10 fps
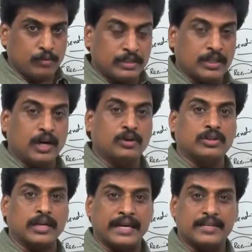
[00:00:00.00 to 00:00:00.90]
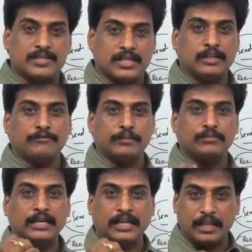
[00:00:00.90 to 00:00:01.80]
without exit from
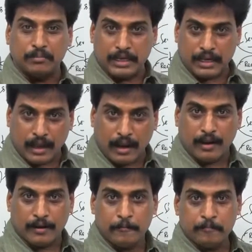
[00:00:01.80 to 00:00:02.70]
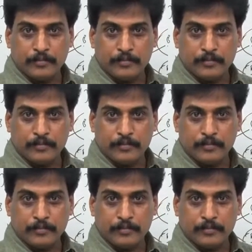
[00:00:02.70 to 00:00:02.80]
the terminal